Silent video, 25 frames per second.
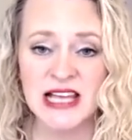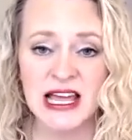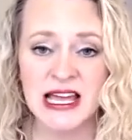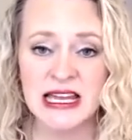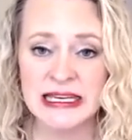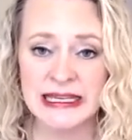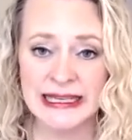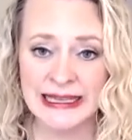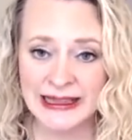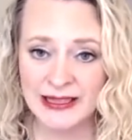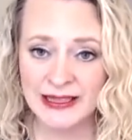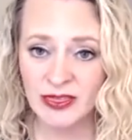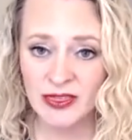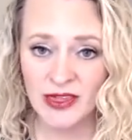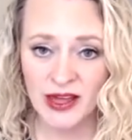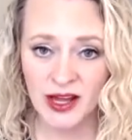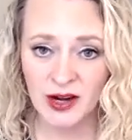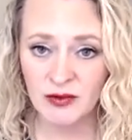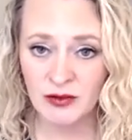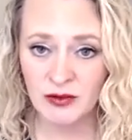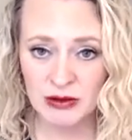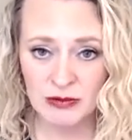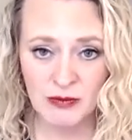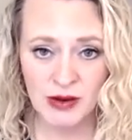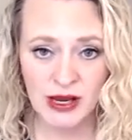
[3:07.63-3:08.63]
And in
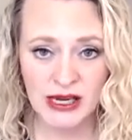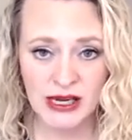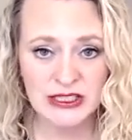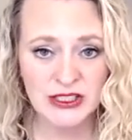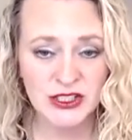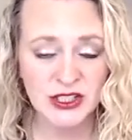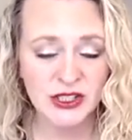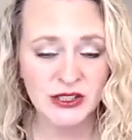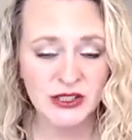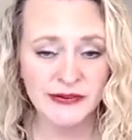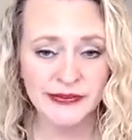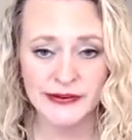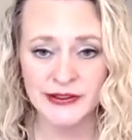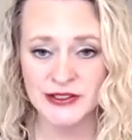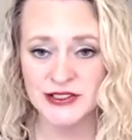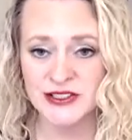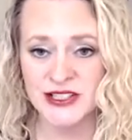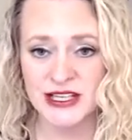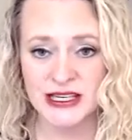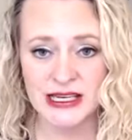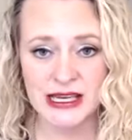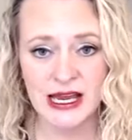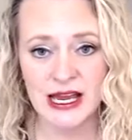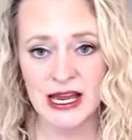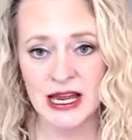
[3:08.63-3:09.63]
that reminder, there's
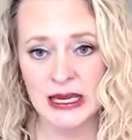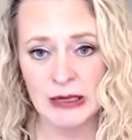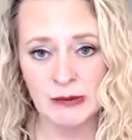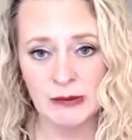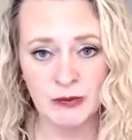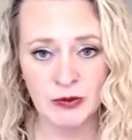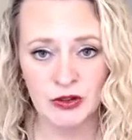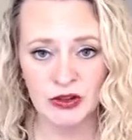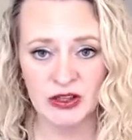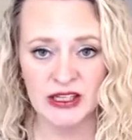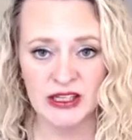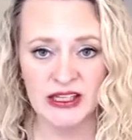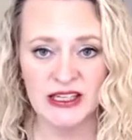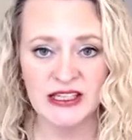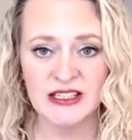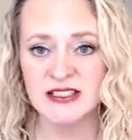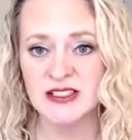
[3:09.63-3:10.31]
like a hyperlink.